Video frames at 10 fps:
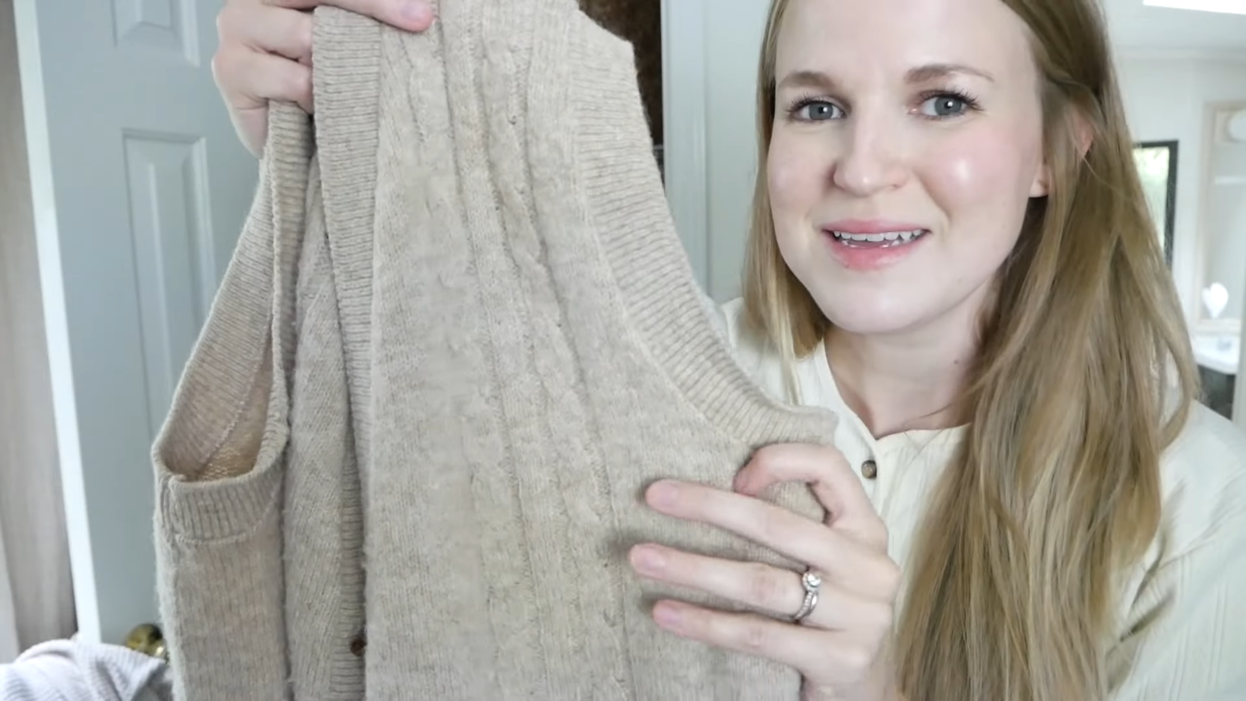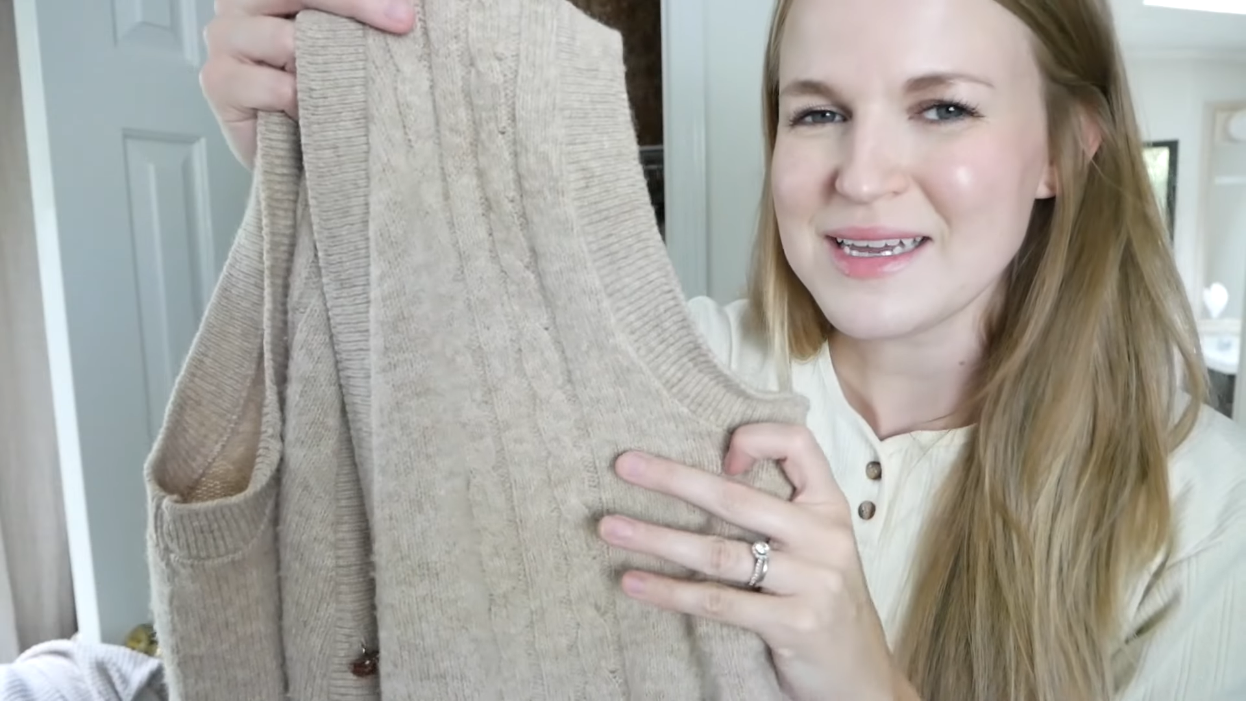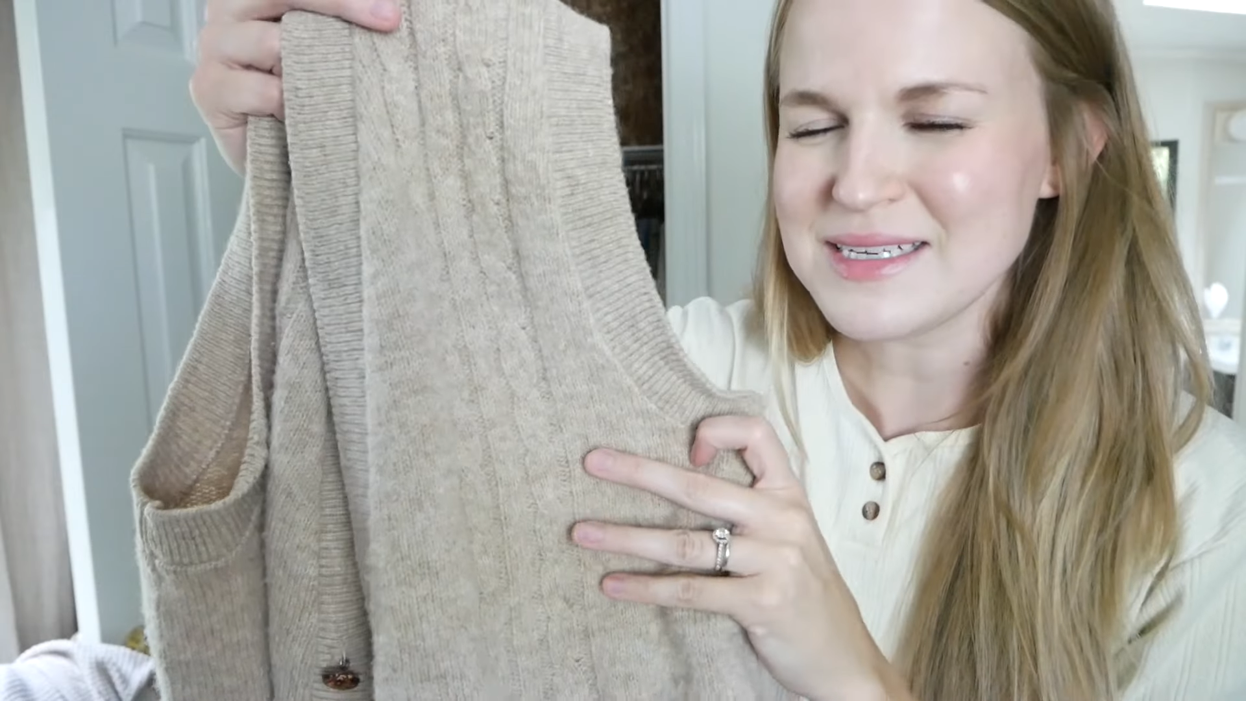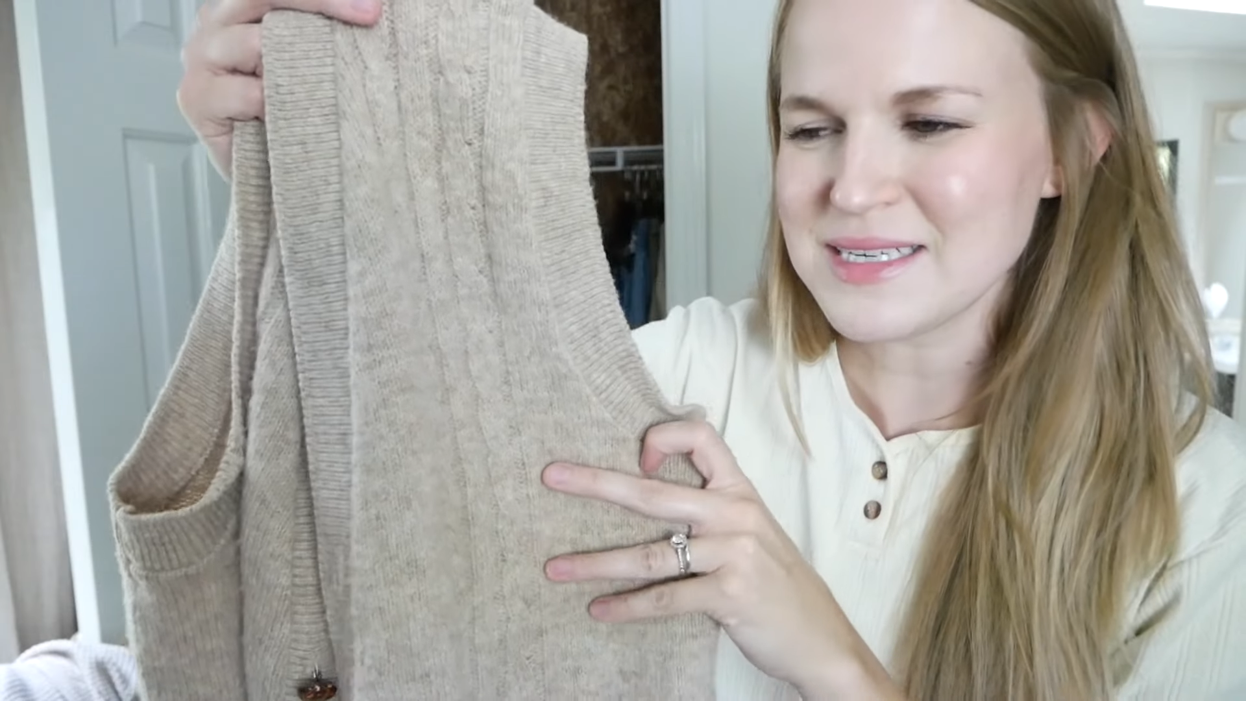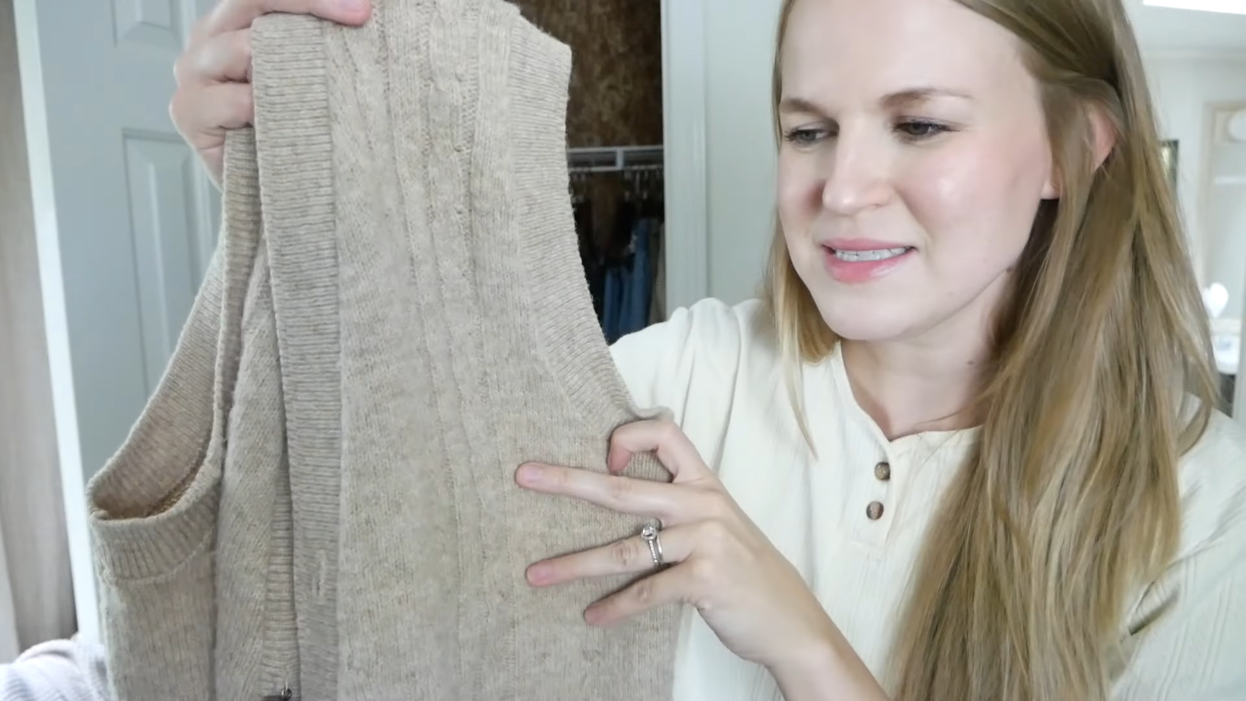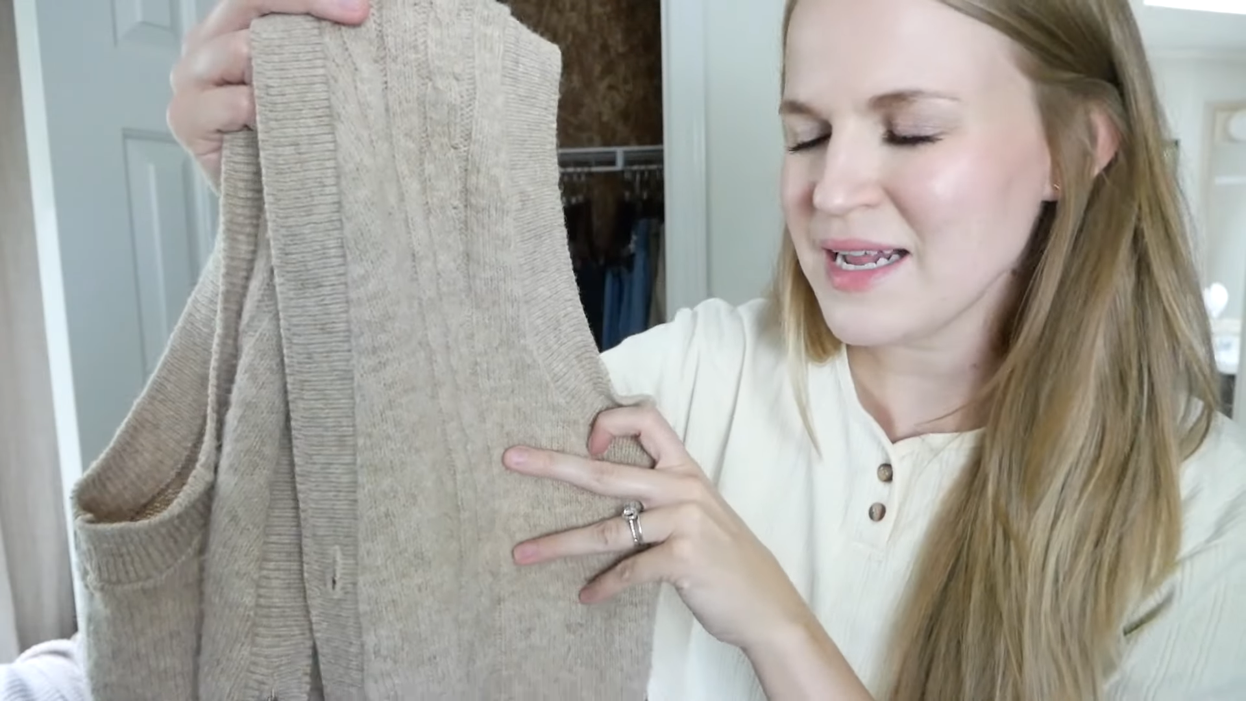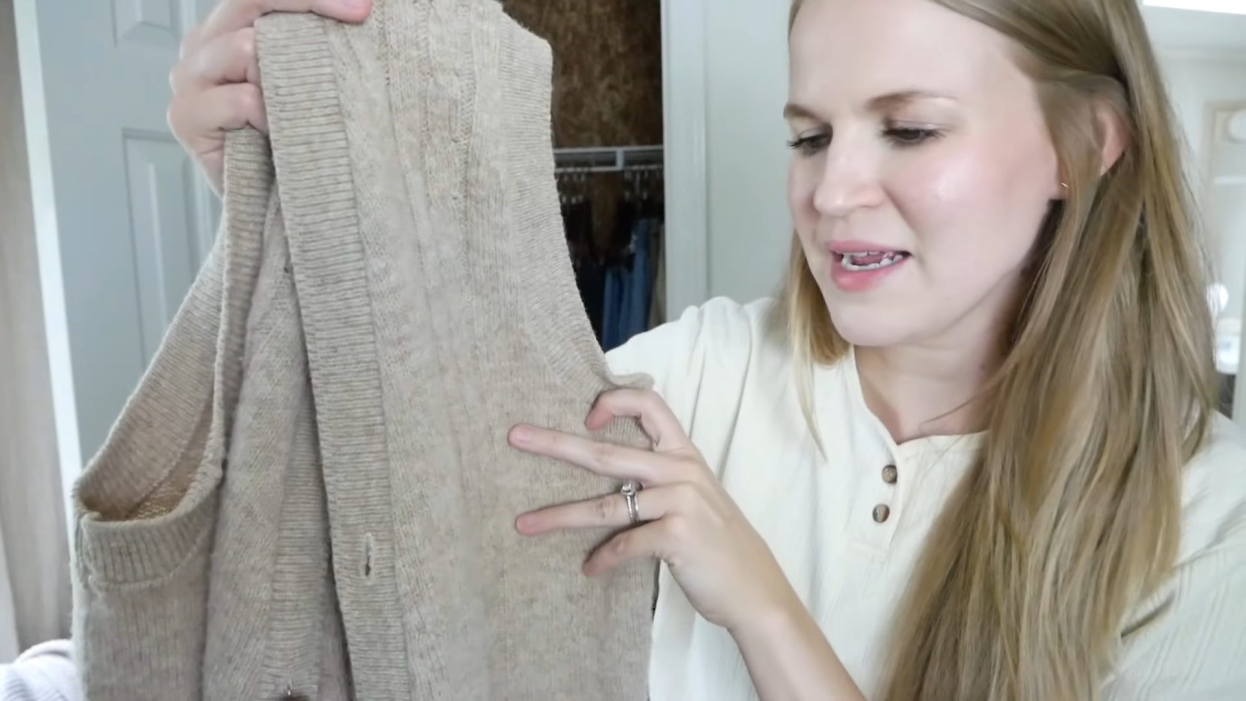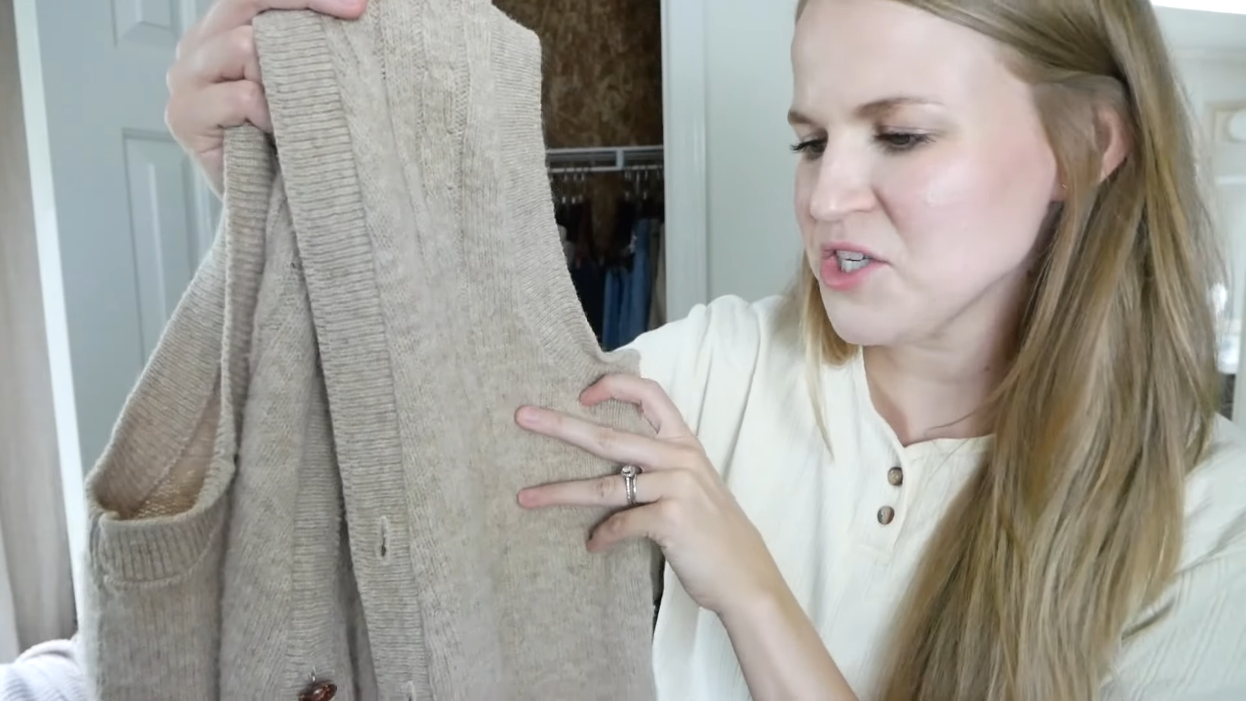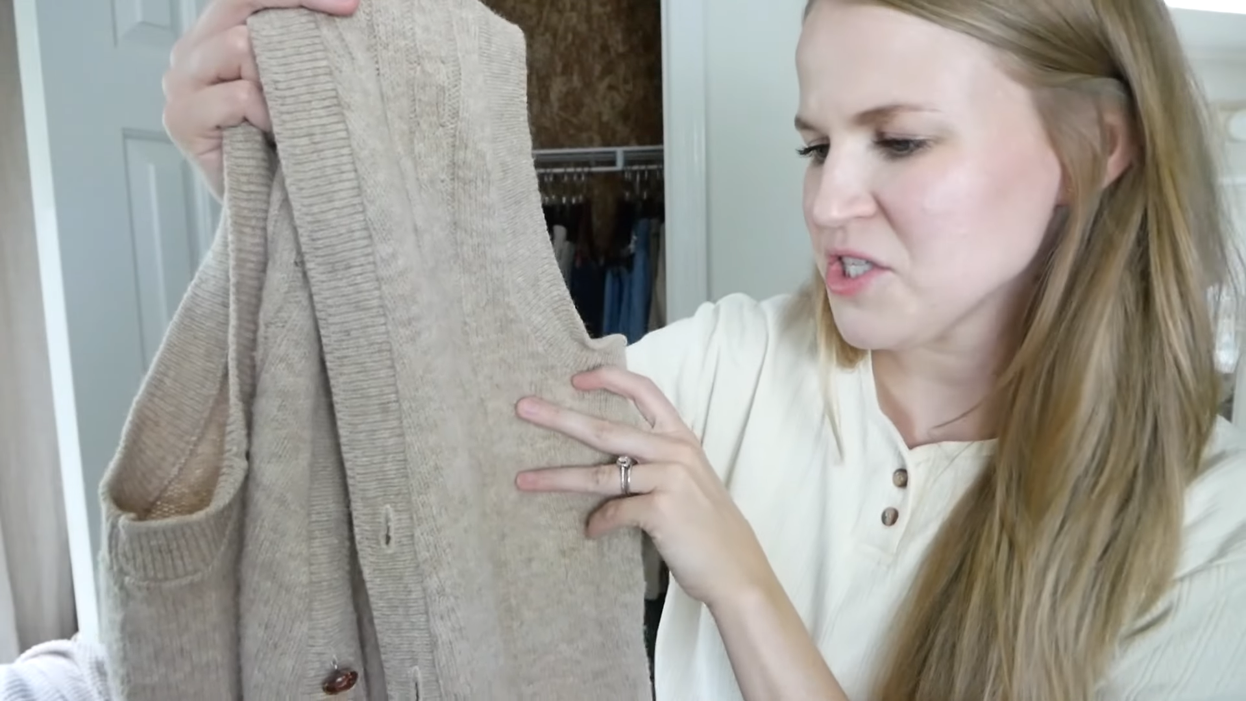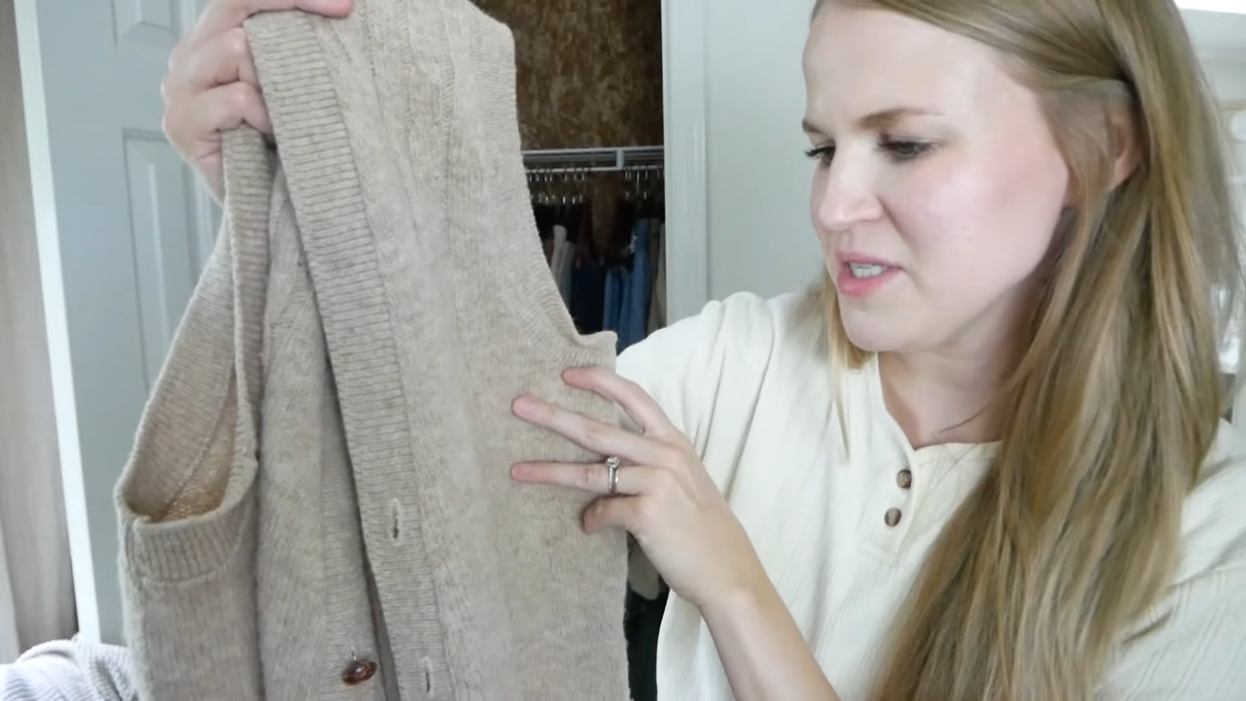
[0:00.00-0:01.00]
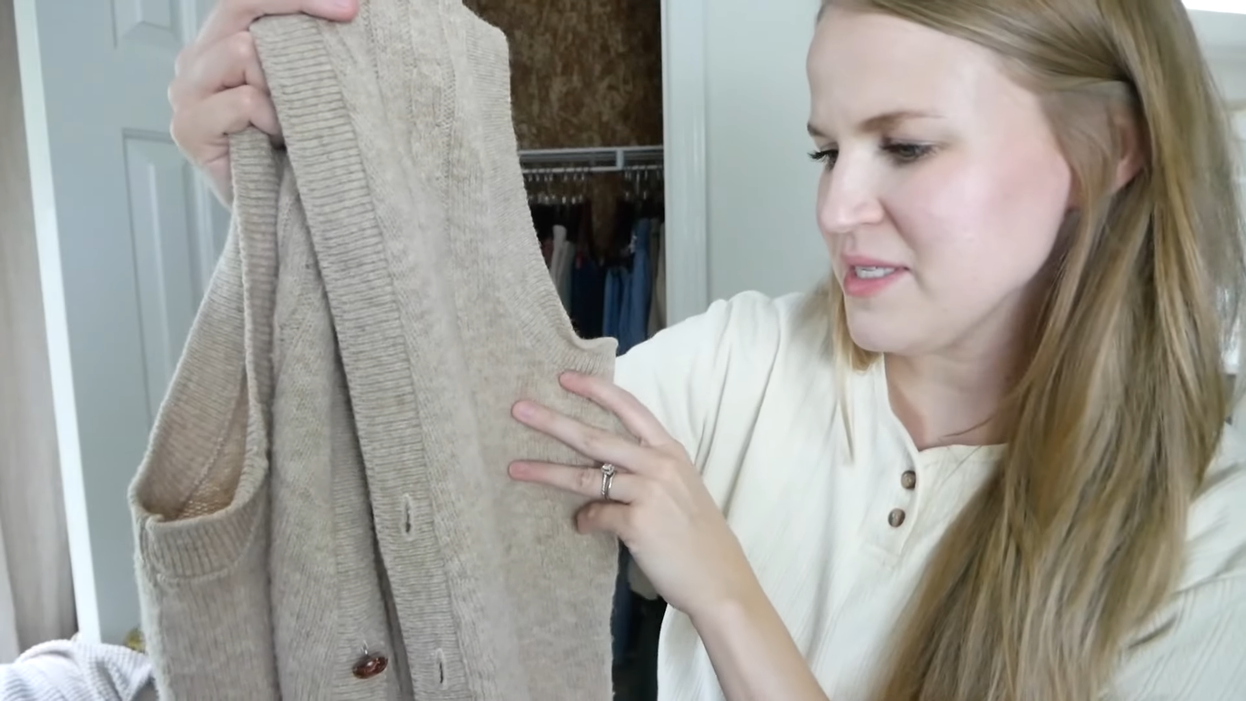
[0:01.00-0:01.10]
It doesn't actually